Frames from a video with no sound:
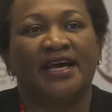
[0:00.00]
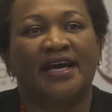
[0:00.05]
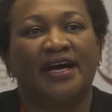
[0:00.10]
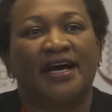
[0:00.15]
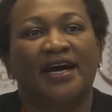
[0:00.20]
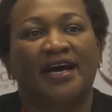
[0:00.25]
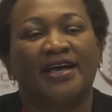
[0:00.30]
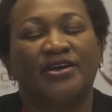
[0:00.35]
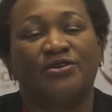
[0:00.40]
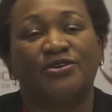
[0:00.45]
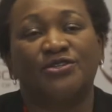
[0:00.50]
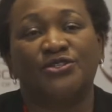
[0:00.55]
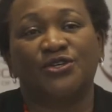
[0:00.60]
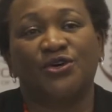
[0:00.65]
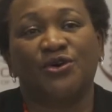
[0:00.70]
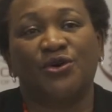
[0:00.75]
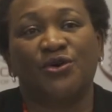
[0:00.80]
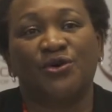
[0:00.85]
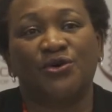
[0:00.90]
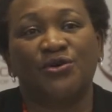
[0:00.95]
I also
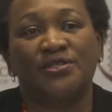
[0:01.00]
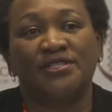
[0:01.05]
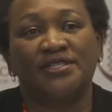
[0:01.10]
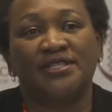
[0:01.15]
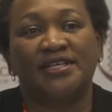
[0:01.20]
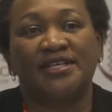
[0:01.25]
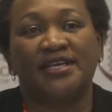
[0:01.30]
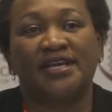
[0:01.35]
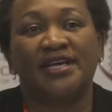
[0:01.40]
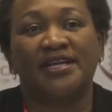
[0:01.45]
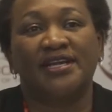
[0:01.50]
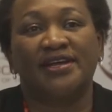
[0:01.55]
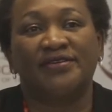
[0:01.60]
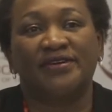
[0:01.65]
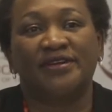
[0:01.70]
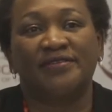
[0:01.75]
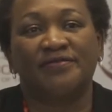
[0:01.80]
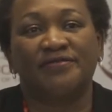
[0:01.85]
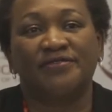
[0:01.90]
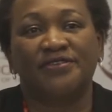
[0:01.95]
hold the
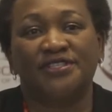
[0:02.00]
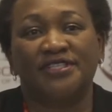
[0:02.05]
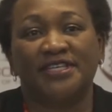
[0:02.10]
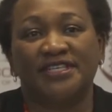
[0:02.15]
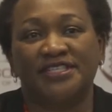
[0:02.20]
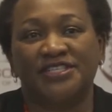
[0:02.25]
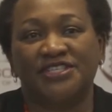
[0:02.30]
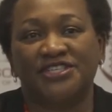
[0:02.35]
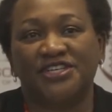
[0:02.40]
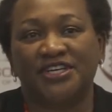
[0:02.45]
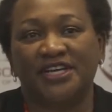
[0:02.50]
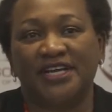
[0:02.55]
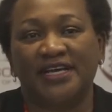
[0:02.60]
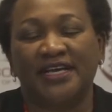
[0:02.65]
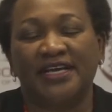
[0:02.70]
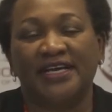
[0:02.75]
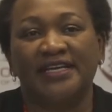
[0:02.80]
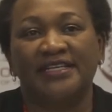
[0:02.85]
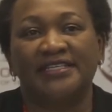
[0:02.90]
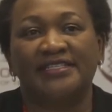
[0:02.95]
NRF Research Chair
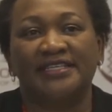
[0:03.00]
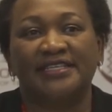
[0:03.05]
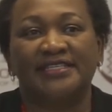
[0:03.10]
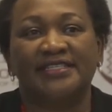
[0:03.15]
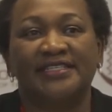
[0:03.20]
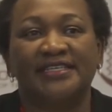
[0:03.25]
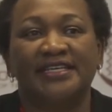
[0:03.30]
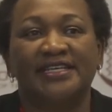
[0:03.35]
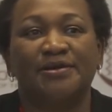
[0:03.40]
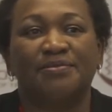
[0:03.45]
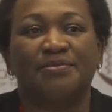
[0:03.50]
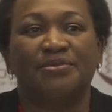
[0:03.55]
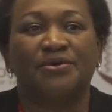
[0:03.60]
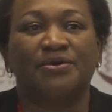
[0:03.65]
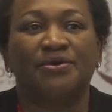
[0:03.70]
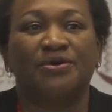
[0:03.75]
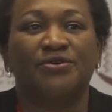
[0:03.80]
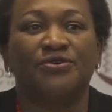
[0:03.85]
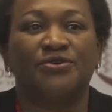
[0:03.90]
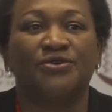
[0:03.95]
in
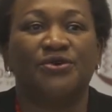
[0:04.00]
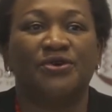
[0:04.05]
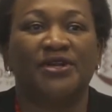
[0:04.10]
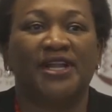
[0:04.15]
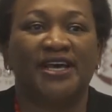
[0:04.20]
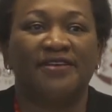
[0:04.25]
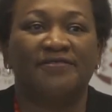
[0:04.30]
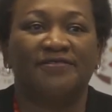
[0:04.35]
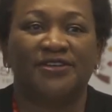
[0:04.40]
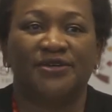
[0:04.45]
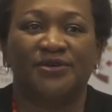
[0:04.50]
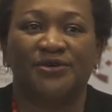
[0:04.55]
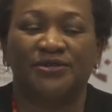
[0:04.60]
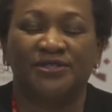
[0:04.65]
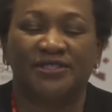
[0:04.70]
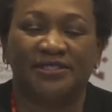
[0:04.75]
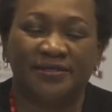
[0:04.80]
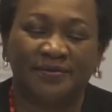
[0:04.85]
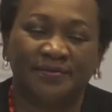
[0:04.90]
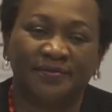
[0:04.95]
Sustainable Rural
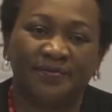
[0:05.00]
Livelihoods,